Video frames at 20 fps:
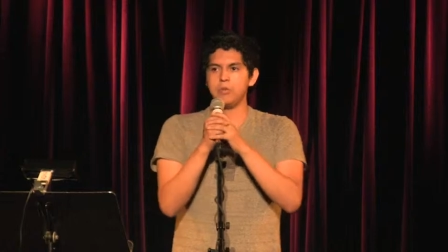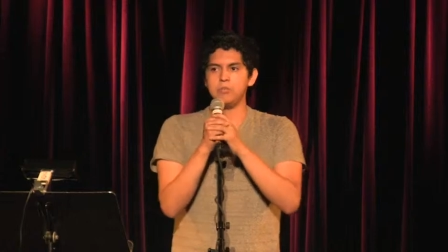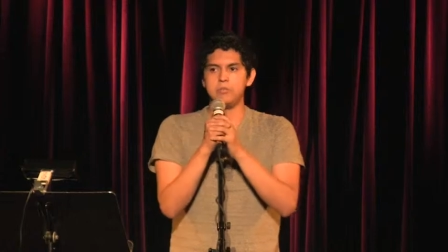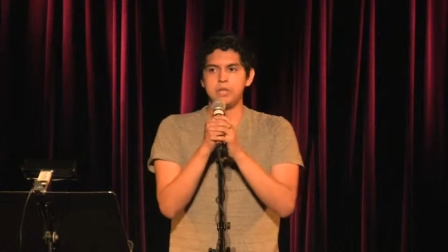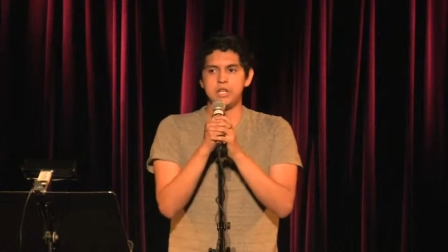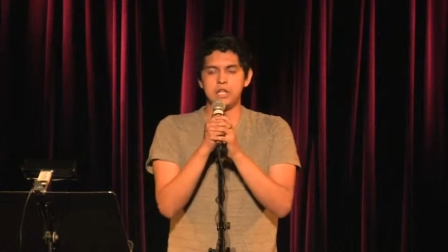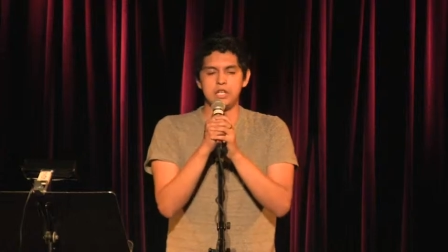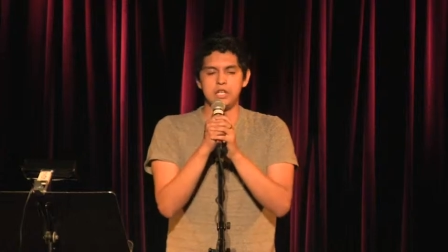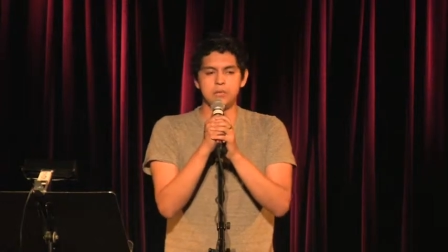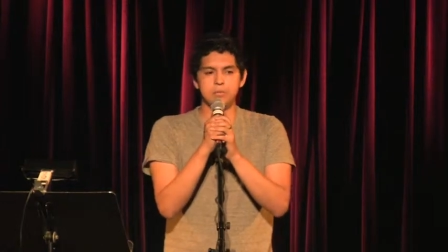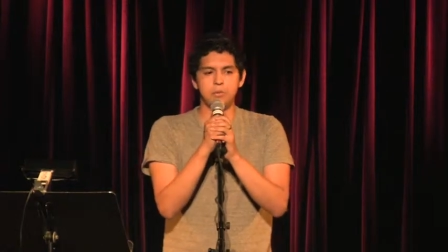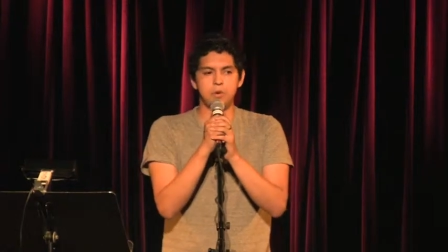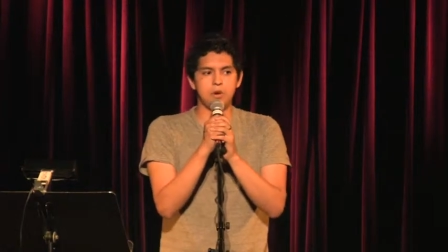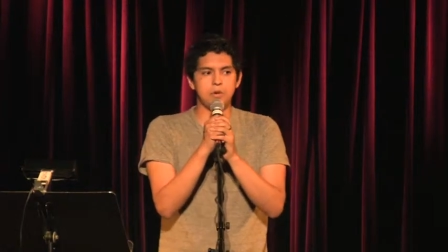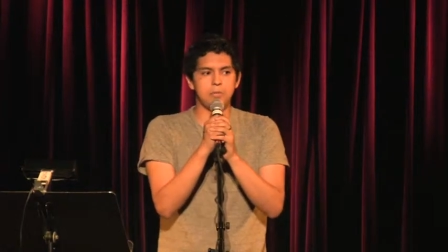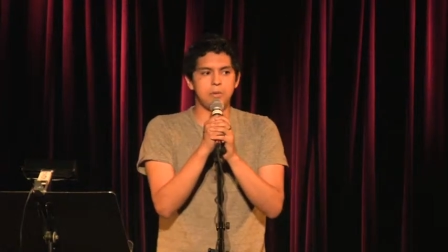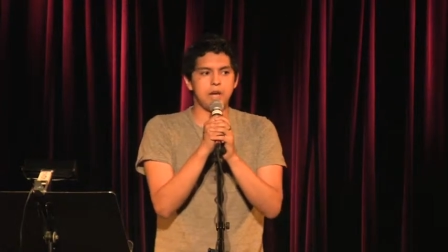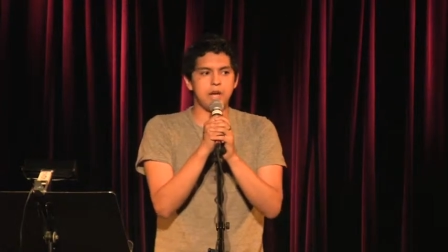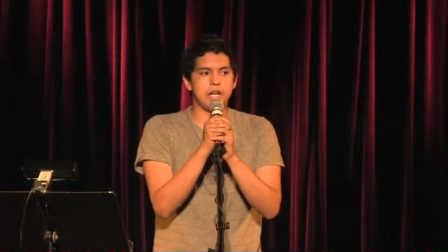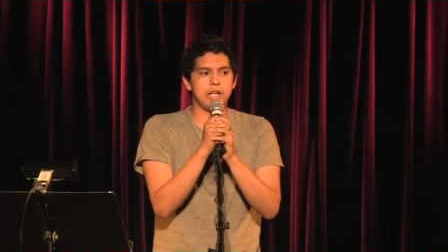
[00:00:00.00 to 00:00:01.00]
mini
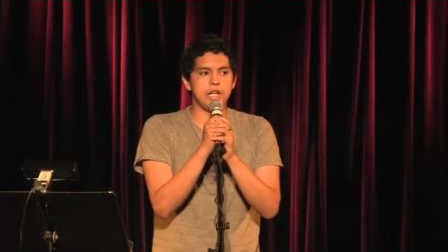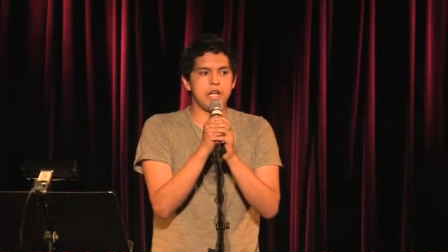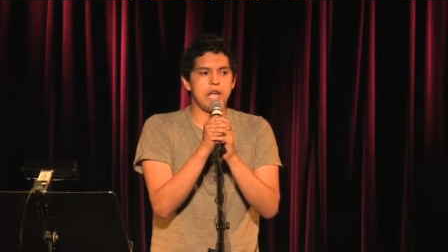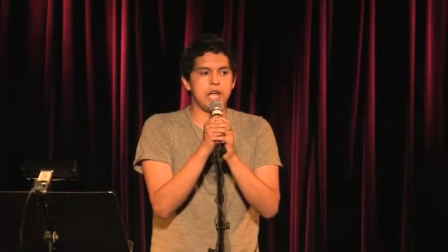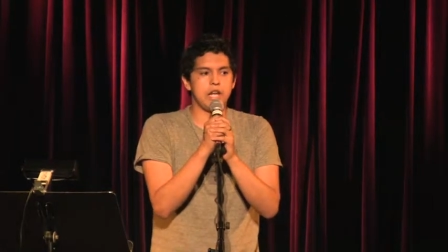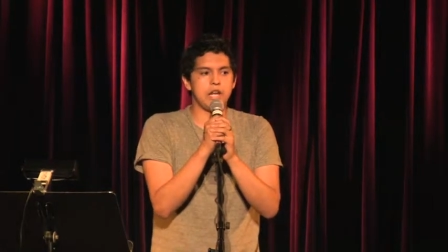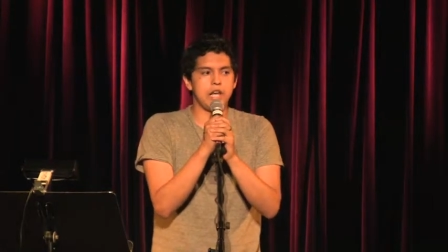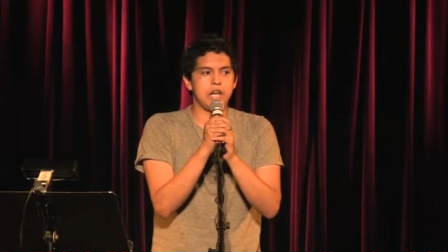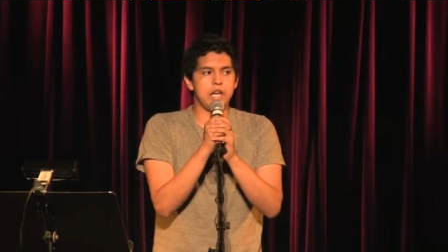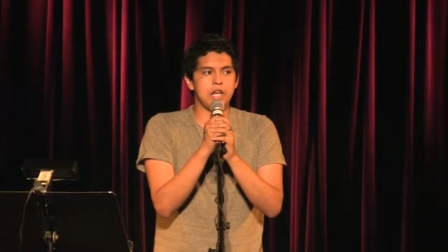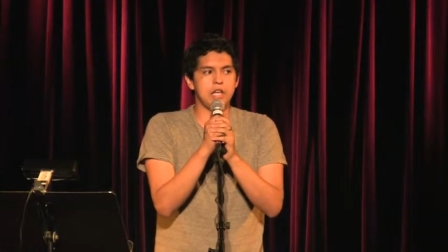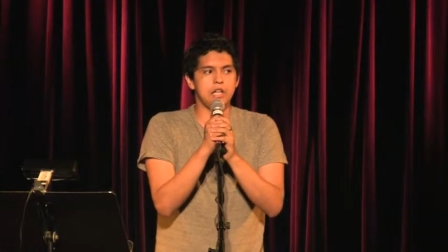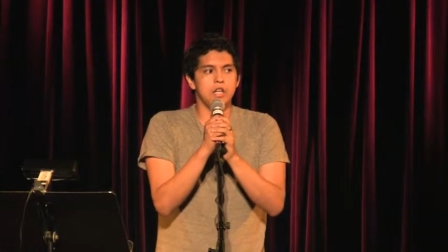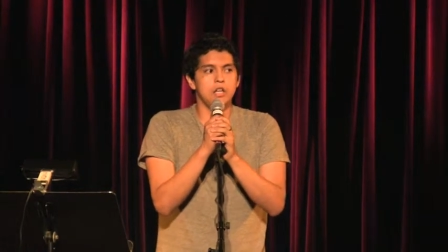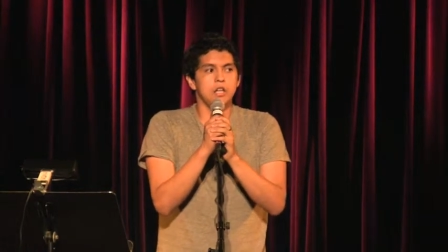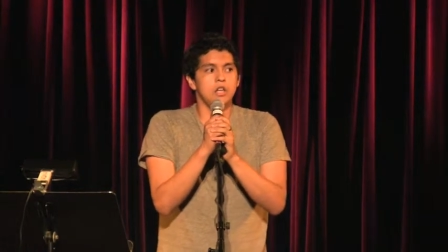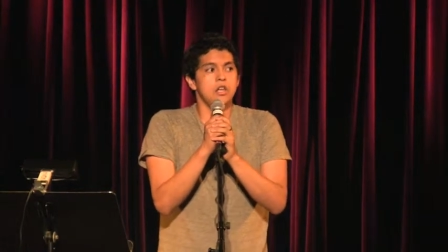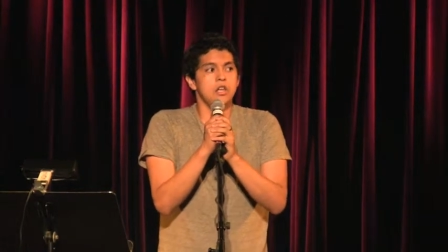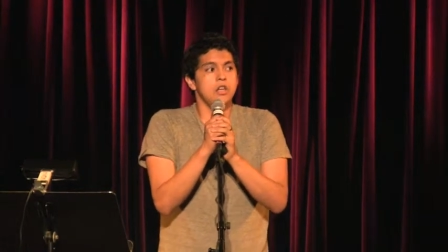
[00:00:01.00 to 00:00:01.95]
porta potty, and I